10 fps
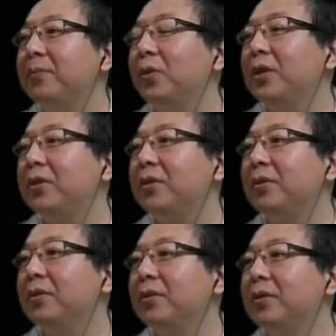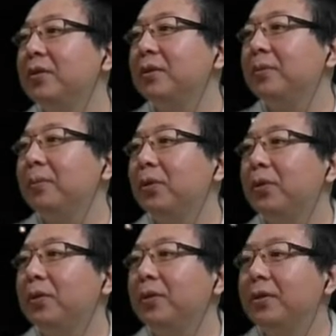window.
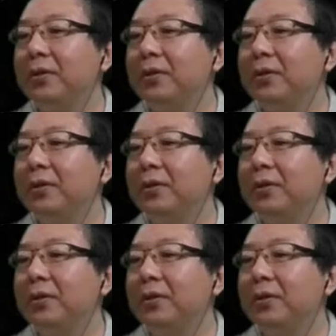Poll,